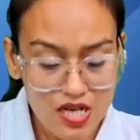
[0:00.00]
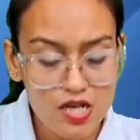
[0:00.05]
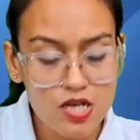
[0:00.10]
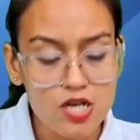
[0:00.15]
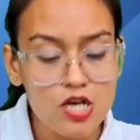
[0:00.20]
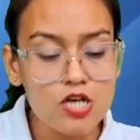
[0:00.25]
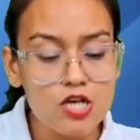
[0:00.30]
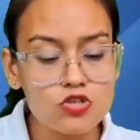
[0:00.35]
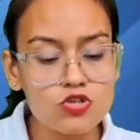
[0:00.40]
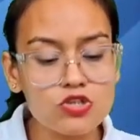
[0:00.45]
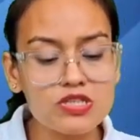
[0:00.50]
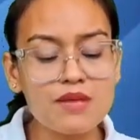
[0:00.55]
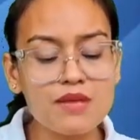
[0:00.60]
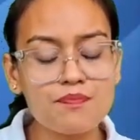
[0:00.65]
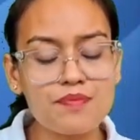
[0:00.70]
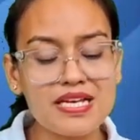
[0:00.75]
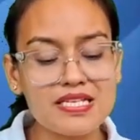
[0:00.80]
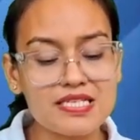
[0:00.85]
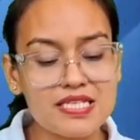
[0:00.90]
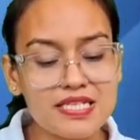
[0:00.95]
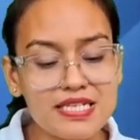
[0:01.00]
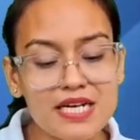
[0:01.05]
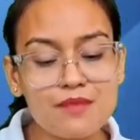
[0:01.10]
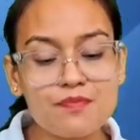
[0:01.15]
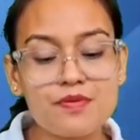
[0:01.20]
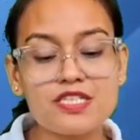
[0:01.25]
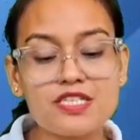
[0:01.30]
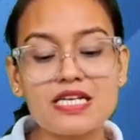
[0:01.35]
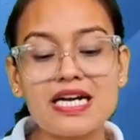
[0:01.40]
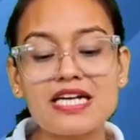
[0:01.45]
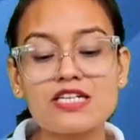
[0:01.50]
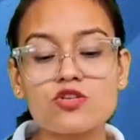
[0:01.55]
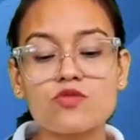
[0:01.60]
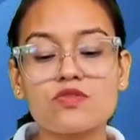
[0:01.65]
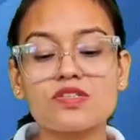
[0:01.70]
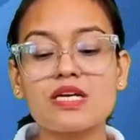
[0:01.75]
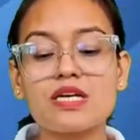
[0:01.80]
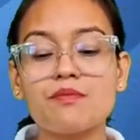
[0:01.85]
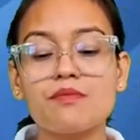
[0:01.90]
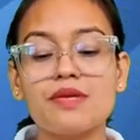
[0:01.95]
so the president presides over the
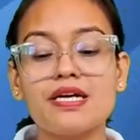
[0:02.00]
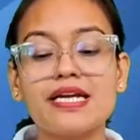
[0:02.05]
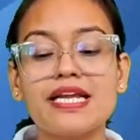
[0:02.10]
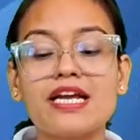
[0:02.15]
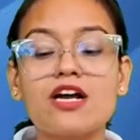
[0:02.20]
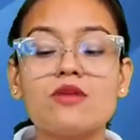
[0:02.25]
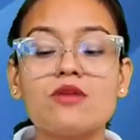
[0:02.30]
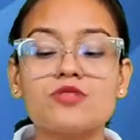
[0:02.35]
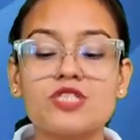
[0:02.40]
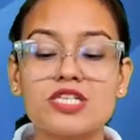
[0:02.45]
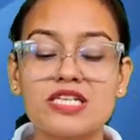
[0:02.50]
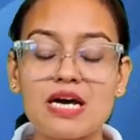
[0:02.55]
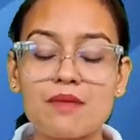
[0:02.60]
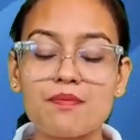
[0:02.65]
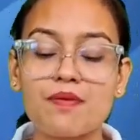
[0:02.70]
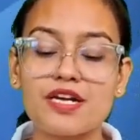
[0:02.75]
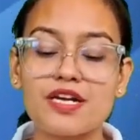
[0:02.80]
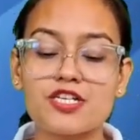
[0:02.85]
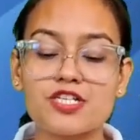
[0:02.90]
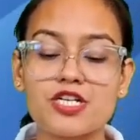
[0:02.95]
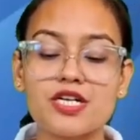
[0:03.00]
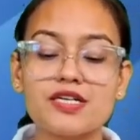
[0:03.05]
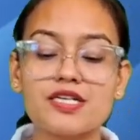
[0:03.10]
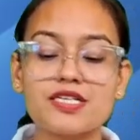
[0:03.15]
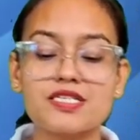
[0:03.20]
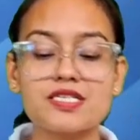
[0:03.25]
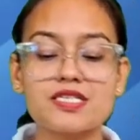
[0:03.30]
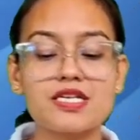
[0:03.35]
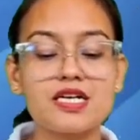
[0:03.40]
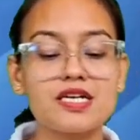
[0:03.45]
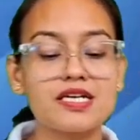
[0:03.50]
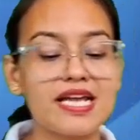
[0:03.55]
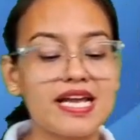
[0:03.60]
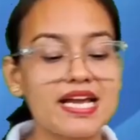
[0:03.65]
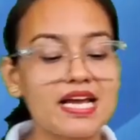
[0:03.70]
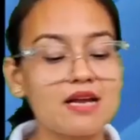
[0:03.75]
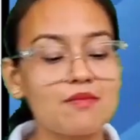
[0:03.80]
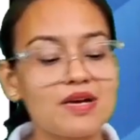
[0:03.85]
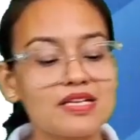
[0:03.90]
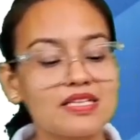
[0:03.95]
meeting of Jila Parishad and decisions are taken
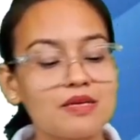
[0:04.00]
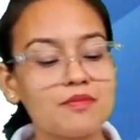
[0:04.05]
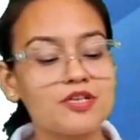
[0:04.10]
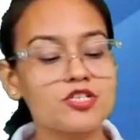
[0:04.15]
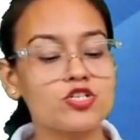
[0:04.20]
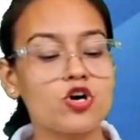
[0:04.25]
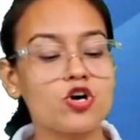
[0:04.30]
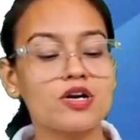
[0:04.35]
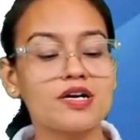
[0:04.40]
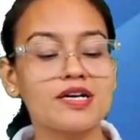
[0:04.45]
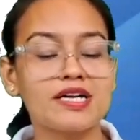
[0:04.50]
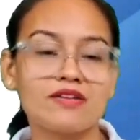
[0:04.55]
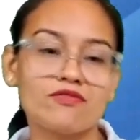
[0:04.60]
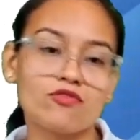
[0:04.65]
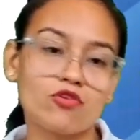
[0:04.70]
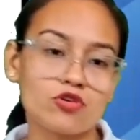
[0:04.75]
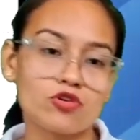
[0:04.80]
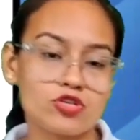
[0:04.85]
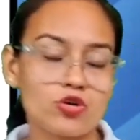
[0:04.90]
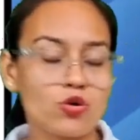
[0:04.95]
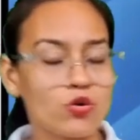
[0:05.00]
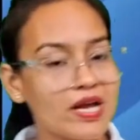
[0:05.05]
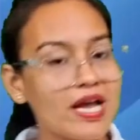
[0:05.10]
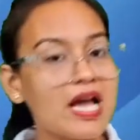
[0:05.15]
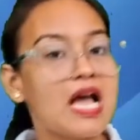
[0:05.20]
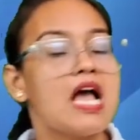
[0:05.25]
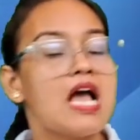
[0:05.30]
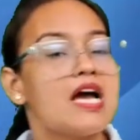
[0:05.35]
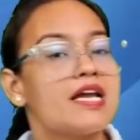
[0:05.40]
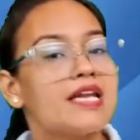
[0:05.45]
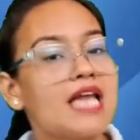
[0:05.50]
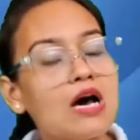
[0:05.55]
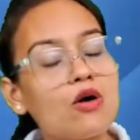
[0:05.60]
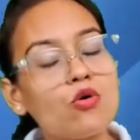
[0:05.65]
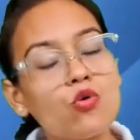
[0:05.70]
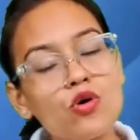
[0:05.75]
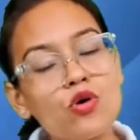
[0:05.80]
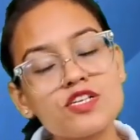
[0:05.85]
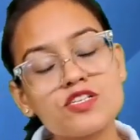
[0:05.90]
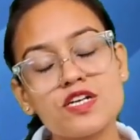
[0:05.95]
by the majority votes. Okay, now who is
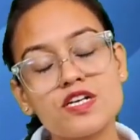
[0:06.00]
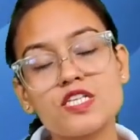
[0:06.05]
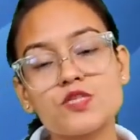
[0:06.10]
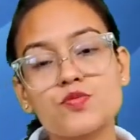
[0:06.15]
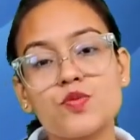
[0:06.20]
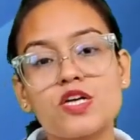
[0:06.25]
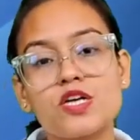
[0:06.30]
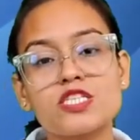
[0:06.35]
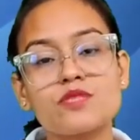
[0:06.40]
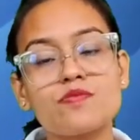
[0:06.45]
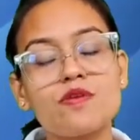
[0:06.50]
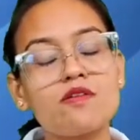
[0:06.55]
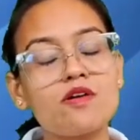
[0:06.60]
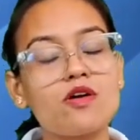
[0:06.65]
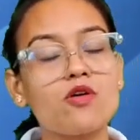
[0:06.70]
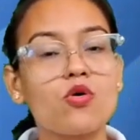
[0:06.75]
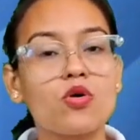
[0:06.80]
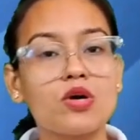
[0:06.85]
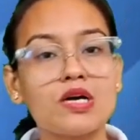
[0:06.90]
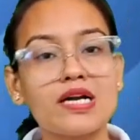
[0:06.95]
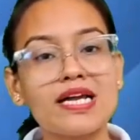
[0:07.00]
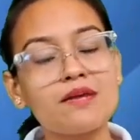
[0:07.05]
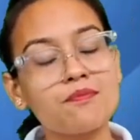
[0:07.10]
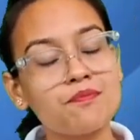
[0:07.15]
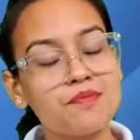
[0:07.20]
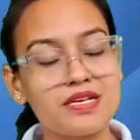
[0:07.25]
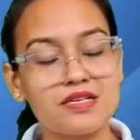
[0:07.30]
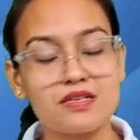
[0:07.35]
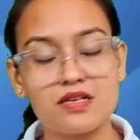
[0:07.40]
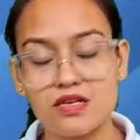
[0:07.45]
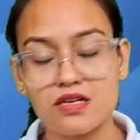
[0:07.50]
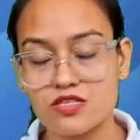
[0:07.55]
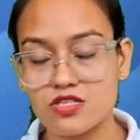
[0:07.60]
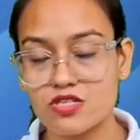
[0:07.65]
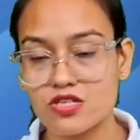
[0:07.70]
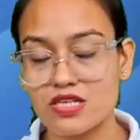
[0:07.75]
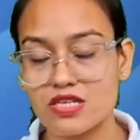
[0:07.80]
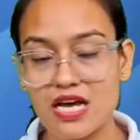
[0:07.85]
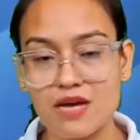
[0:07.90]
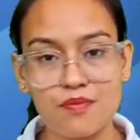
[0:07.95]
responsible for holding
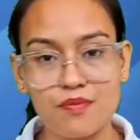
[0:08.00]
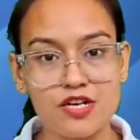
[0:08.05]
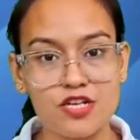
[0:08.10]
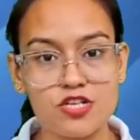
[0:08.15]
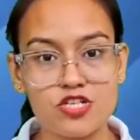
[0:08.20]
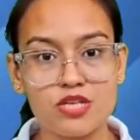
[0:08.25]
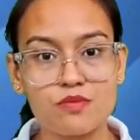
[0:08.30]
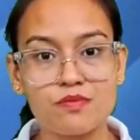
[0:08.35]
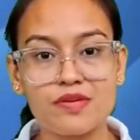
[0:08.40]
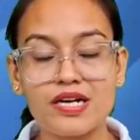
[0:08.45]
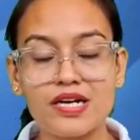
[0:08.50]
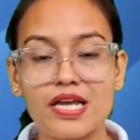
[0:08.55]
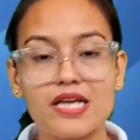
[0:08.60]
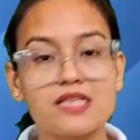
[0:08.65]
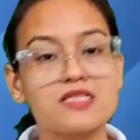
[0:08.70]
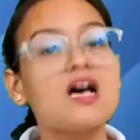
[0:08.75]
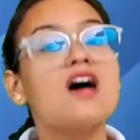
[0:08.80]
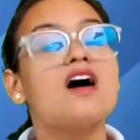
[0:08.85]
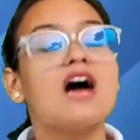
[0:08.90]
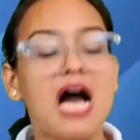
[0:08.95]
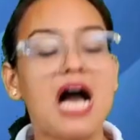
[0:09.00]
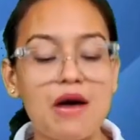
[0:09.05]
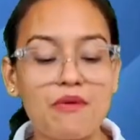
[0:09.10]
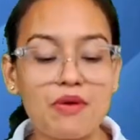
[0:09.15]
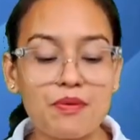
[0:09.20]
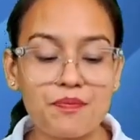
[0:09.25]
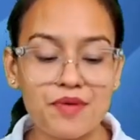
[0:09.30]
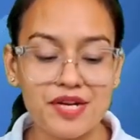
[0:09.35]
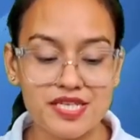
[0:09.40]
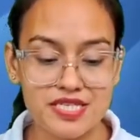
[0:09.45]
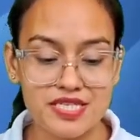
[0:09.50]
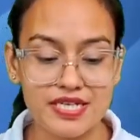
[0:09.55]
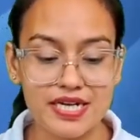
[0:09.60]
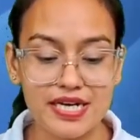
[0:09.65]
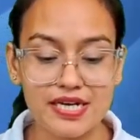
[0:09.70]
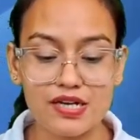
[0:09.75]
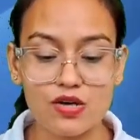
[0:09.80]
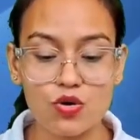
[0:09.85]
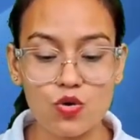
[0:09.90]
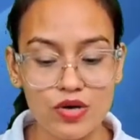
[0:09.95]
Jila Parishad meetings? Our president.
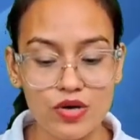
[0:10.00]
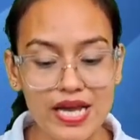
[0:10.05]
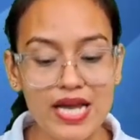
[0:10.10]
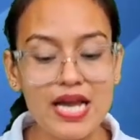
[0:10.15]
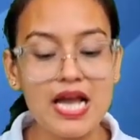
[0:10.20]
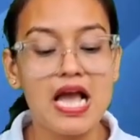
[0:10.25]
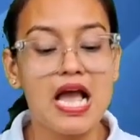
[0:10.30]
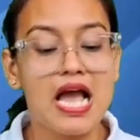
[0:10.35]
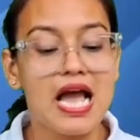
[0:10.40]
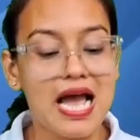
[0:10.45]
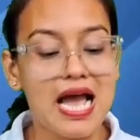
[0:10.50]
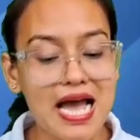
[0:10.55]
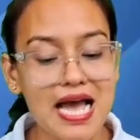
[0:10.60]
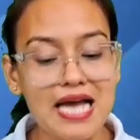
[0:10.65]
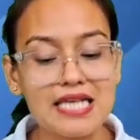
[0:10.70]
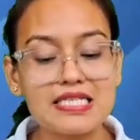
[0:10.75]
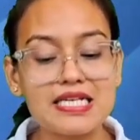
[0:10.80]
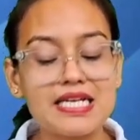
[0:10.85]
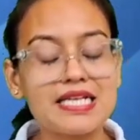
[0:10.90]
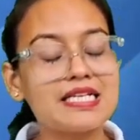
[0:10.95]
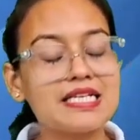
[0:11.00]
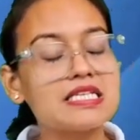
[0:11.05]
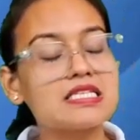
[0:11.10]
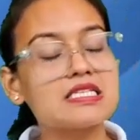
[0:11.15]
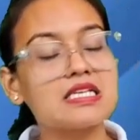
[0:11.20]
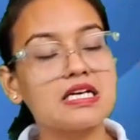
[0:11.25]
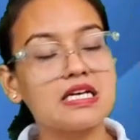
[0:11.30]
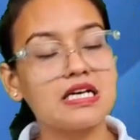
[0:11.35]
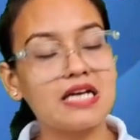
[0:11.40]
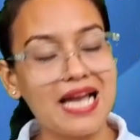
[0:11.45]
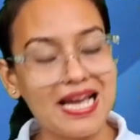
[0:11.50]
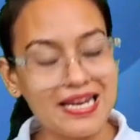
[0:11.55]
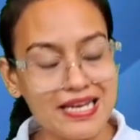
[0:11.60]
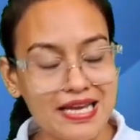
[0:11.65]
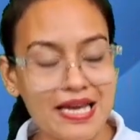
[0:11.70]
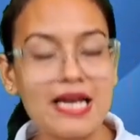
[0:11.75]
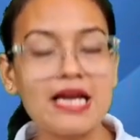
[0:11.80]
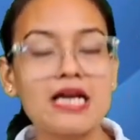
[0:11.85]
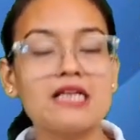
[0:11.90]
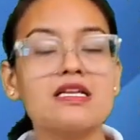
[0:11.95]
Okay, and it is and here
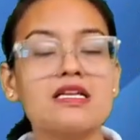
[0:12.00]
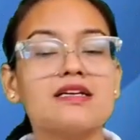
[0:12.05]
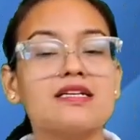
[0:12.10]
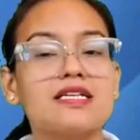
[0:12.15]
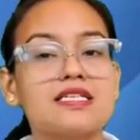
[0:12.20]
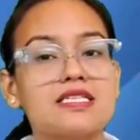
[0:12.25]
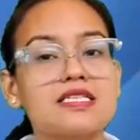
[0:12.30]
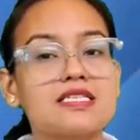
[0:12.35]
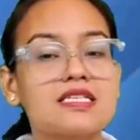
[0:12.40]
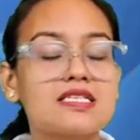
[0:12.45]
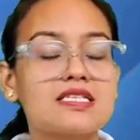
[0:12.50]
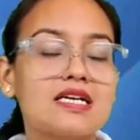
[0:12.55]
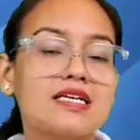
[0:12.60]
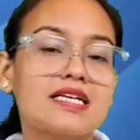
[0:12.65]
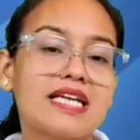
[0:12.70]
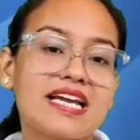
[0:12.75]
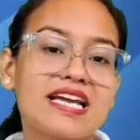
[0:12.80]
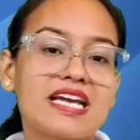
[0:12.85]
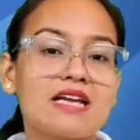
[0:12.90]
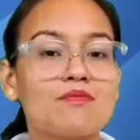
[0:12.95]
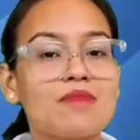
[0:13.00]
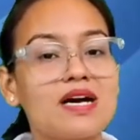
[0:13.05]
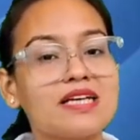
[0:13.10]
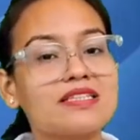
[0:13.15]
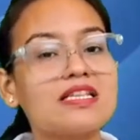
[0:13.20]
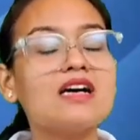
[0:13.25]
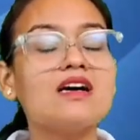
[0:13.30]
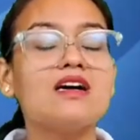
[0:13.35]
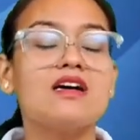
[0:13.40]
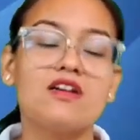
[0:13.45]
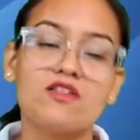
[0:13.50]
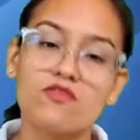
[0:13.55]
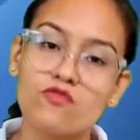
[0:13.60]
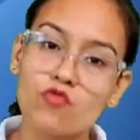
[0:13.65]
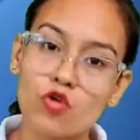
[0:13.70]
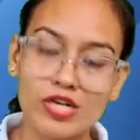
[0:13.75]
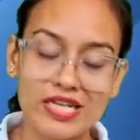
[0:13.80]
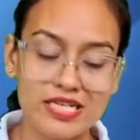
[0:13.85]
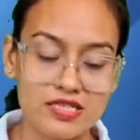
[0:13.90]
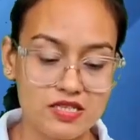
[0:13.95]
the decisions are taken by the voting
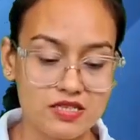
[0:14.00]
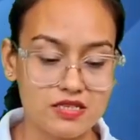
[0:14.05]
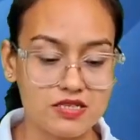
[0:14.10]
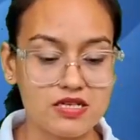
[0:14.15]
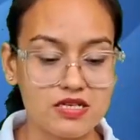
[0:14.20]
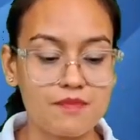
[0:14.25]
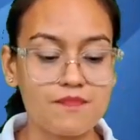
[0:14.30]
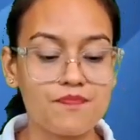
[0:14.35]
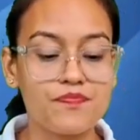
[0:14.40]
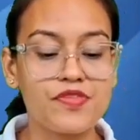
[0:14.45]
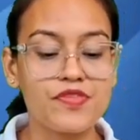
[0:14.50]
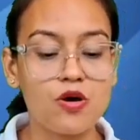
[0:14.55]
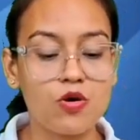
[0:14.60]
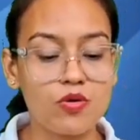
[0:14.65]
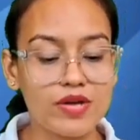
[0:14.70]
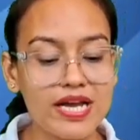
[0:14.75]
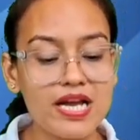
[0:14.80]
system. Okay,